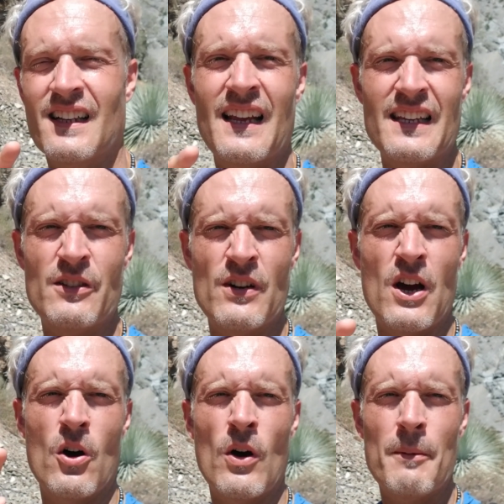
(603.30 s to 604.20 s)
let you
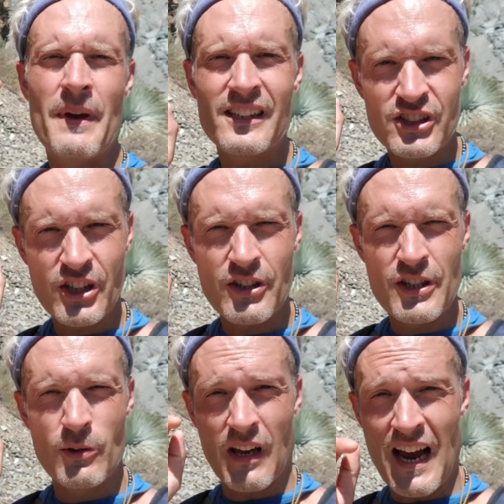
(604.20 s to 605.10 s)
know, make sure
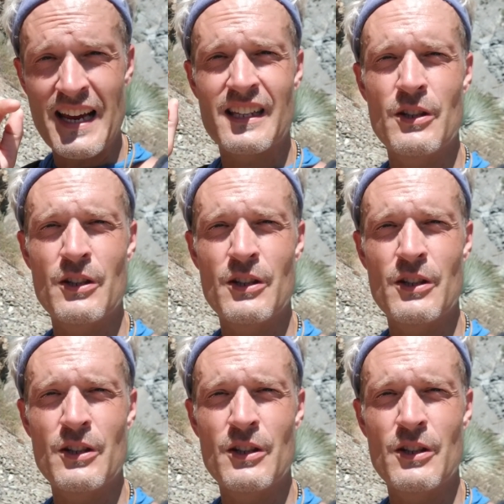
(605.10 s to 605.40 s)
you like,